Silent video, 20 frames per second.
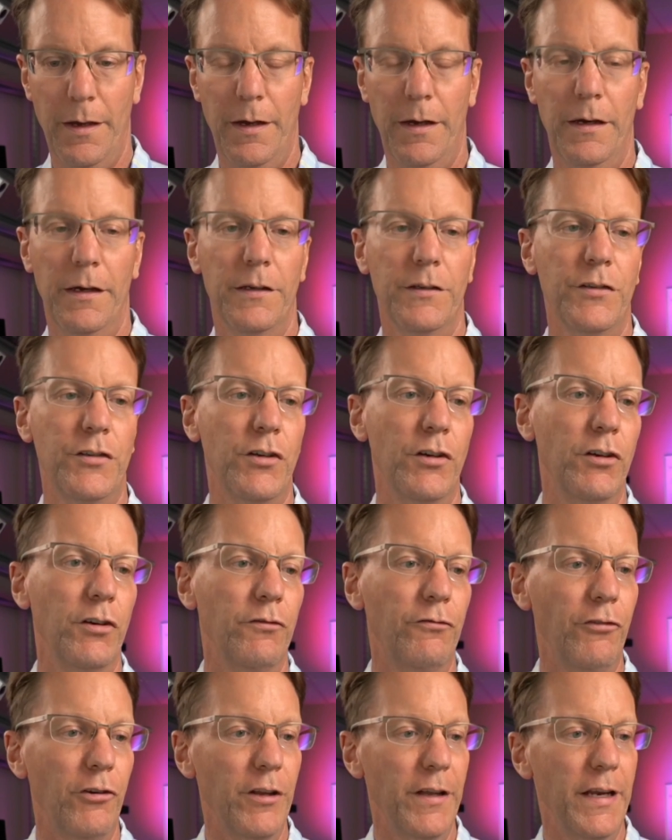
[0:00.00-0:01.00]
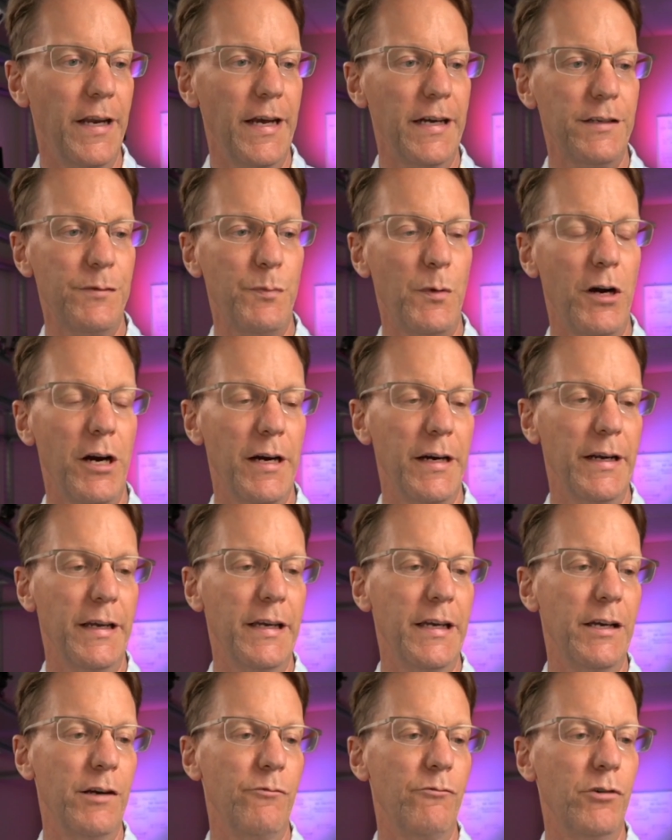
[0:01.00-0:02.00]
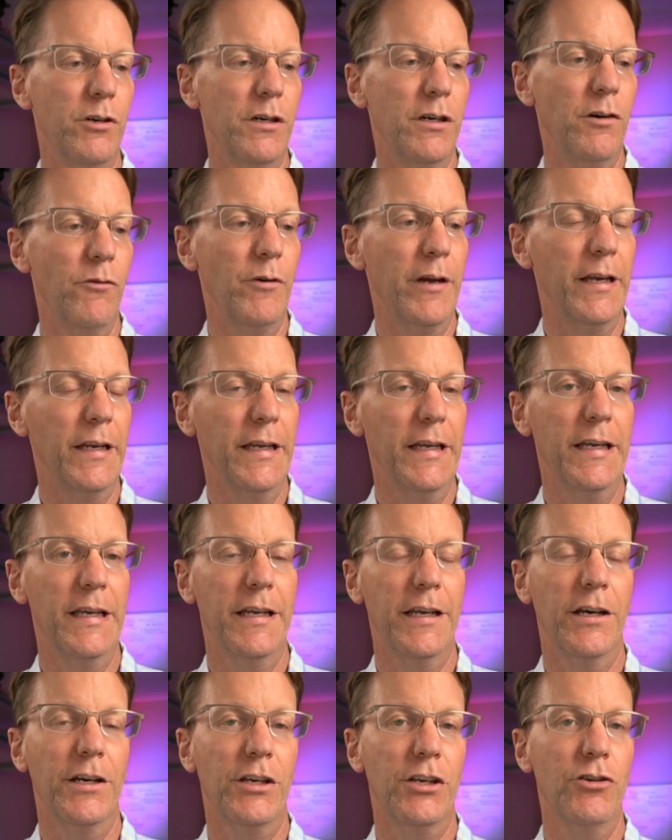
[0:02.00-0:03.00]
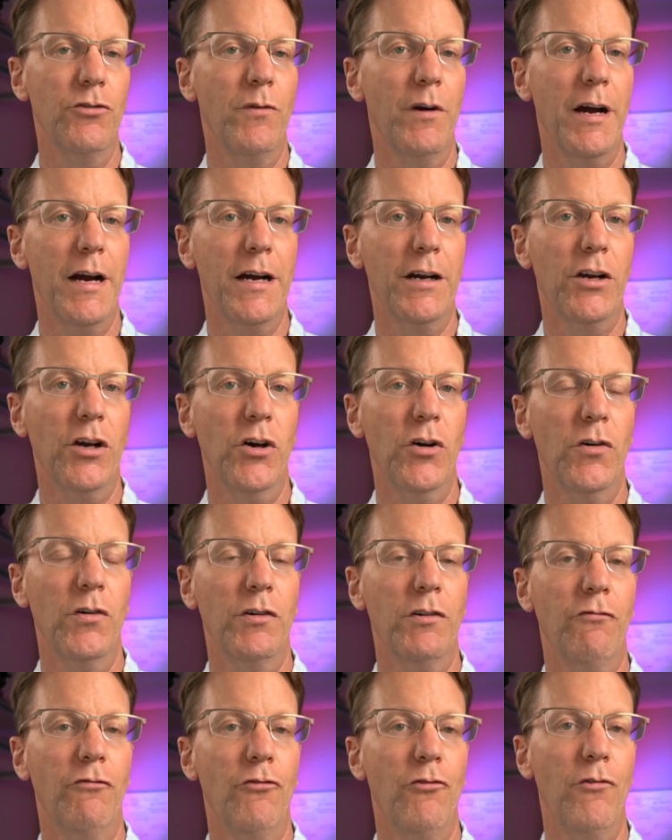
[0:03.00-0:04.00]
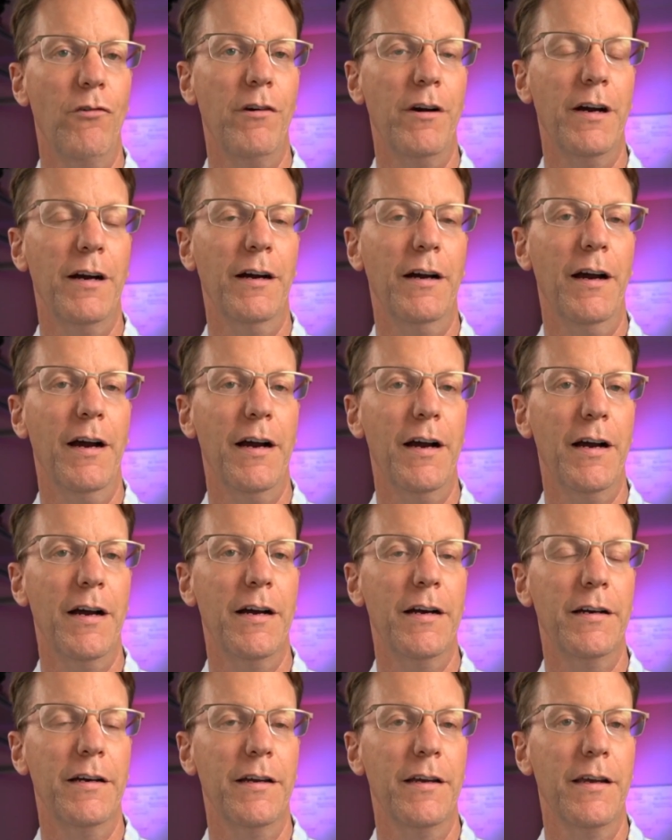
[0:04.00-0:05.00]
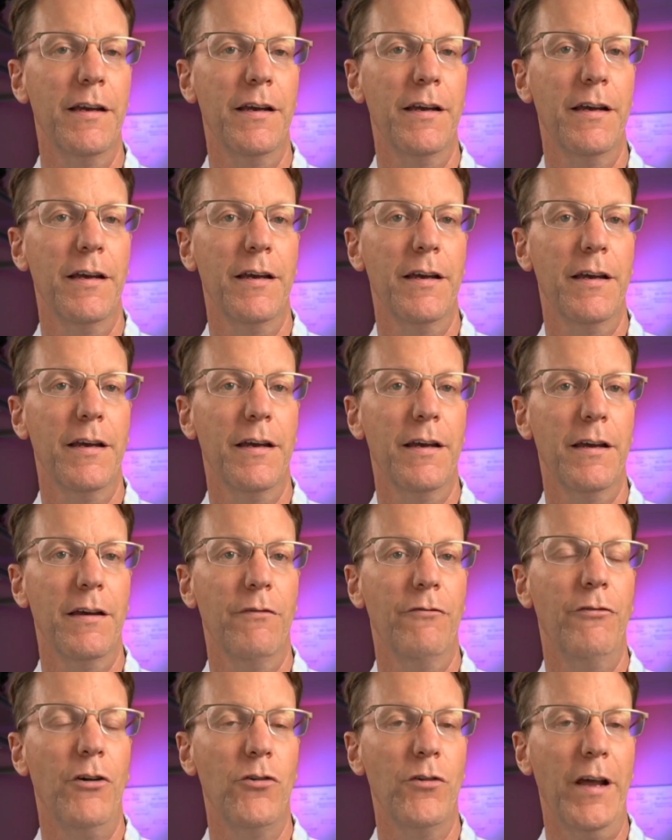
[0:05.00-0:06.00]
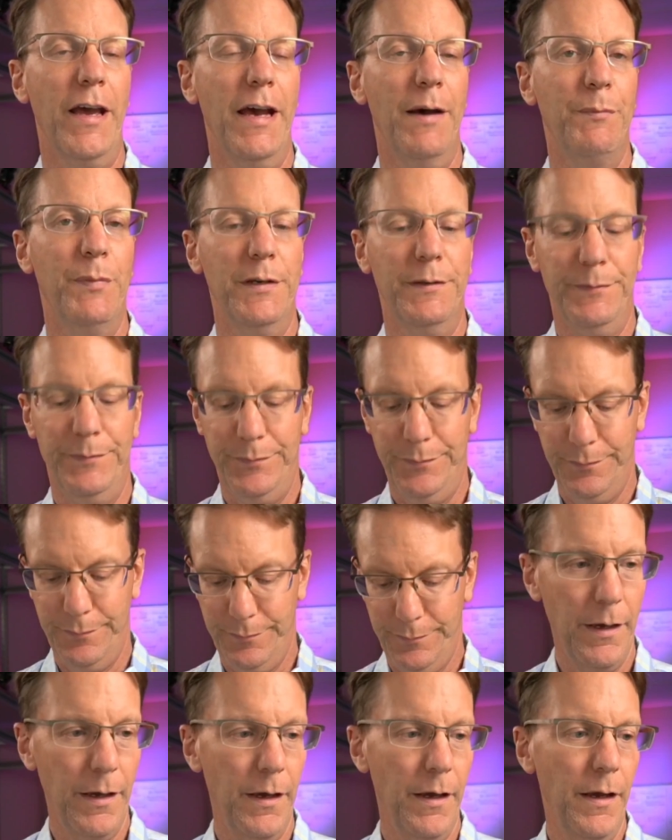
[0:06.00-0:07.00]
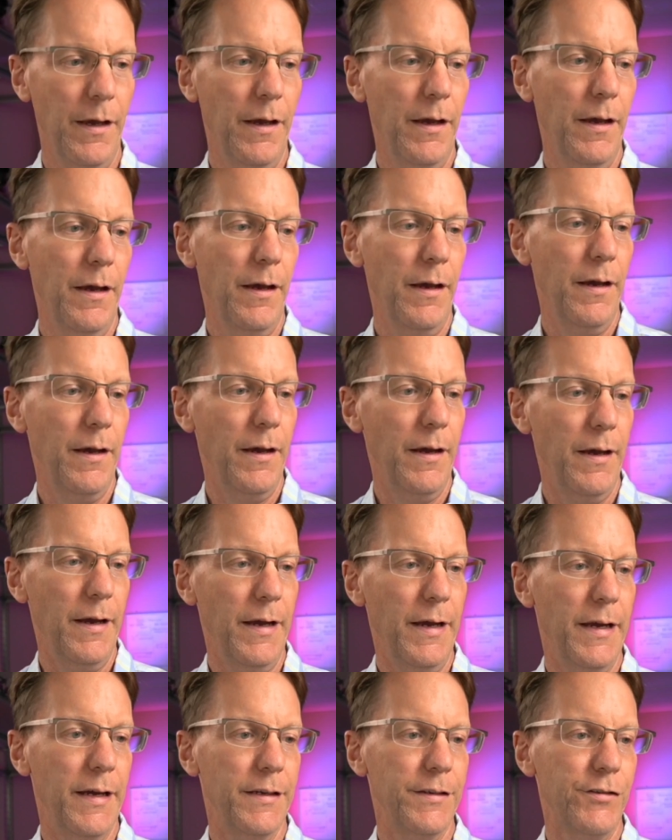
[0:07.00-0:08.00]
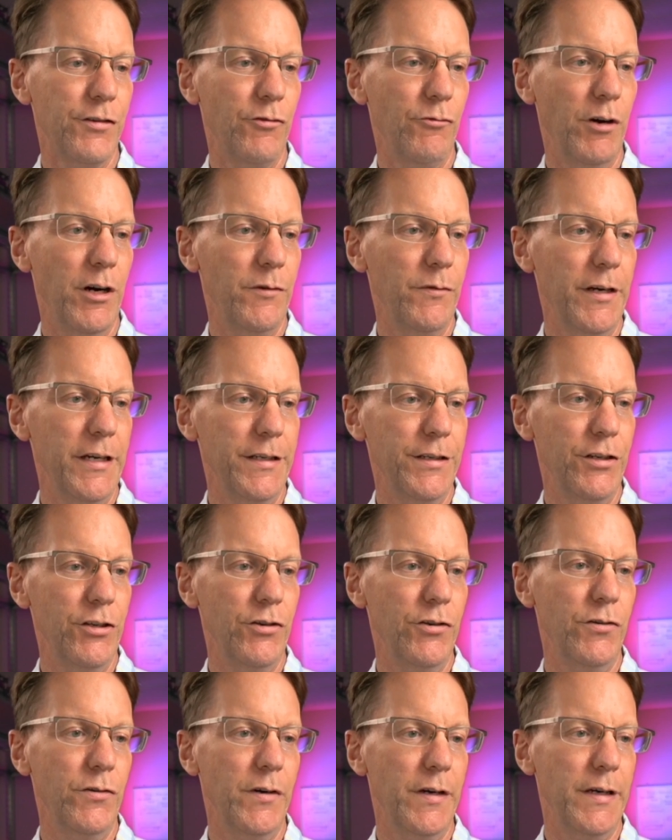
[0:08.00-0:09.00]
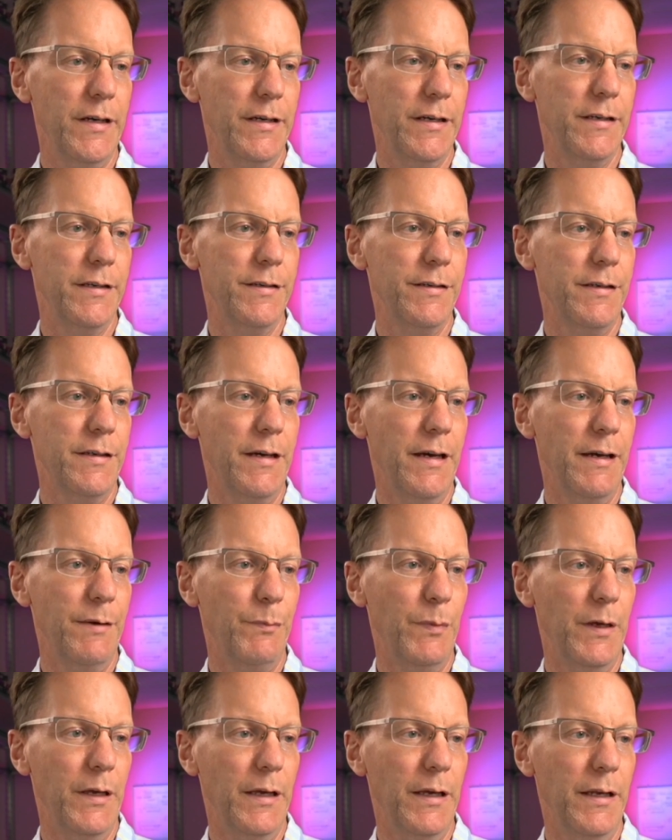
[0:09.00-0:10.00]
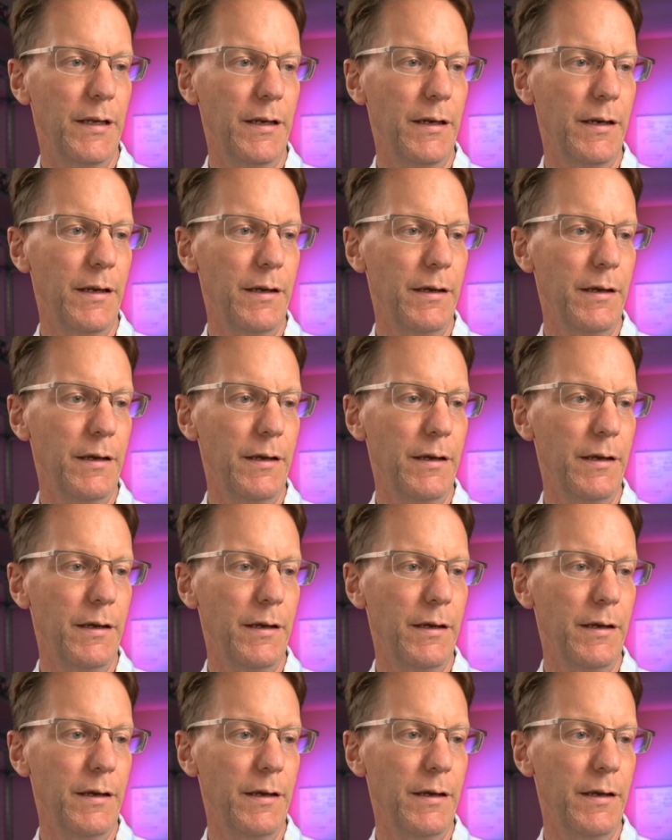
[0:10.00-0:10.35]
So for the next part, it will we need a QR code for our phone app. And so what we do is type in,